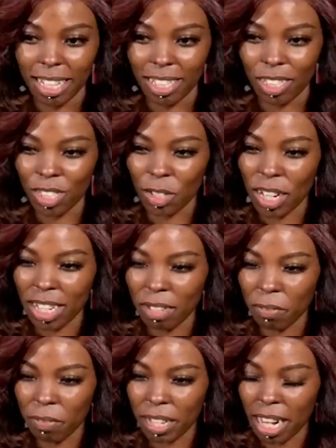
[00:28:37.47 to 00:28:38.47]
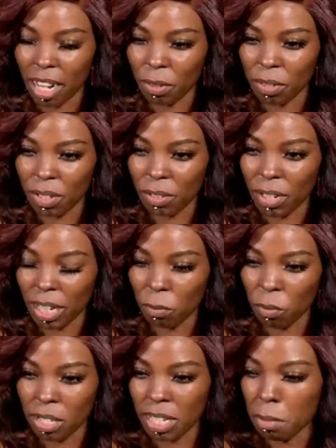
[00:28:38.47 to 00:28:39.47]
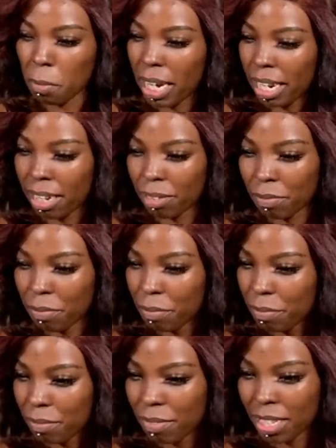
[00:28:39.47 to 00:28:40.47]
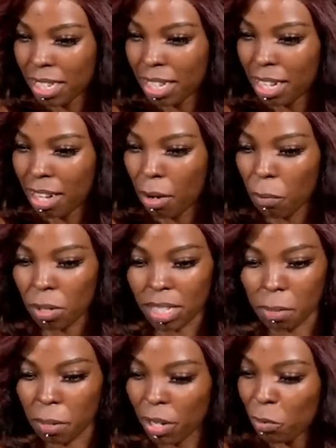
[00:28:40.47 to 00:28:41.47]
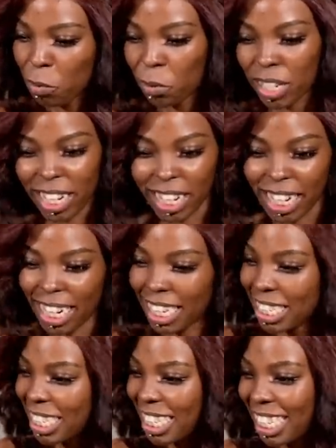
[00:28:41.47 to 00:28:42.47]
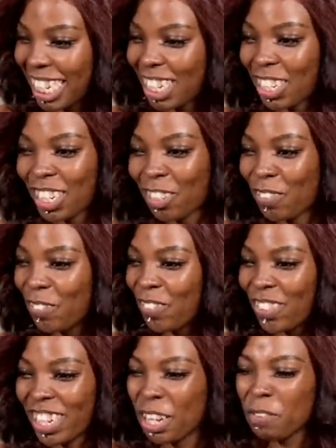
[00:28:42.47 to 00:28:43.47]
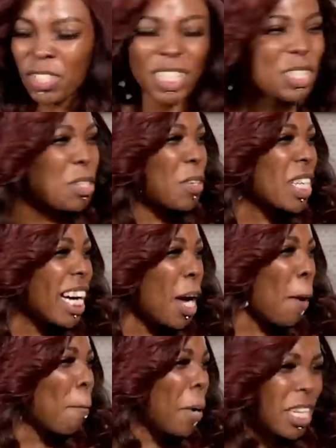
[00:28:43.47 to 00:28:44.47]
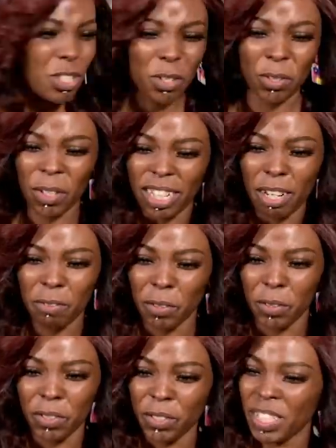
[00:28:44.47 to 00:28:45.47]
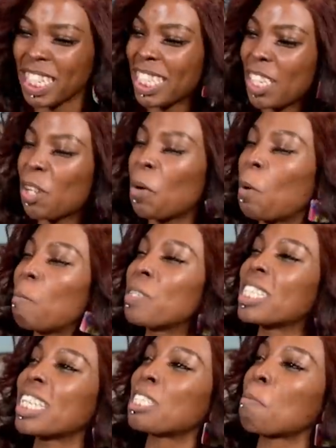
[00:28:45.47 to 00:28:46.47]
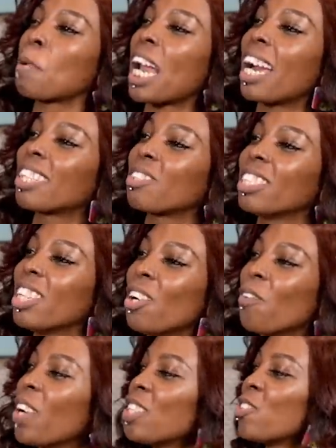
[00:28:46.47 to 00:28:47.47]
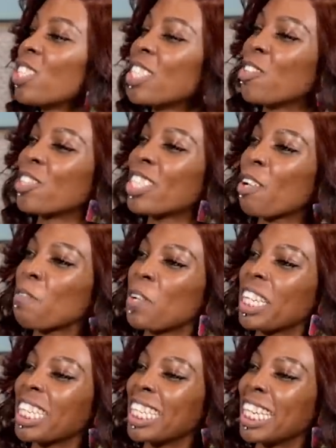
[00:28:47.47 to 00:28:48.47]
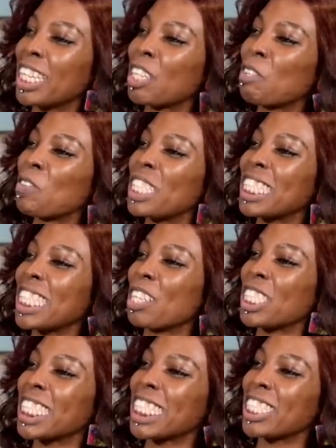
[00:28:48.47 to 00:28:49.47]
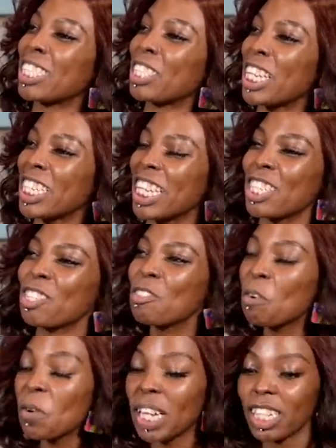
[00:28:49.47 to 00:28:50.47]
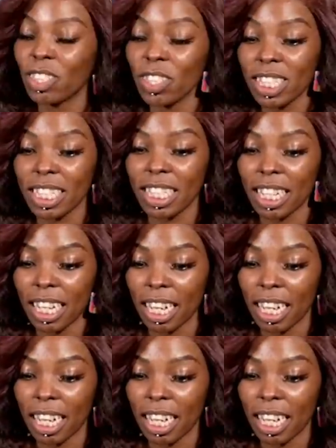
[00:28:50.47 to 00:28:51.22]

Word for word: just trying to figure out, okay, what's my Jeez. what's my role here, guys? Like mm. well, even just on a personal level, not as the oh business plan, where do you see yourself and legally clueless in yeah. ten years? No, like just mm.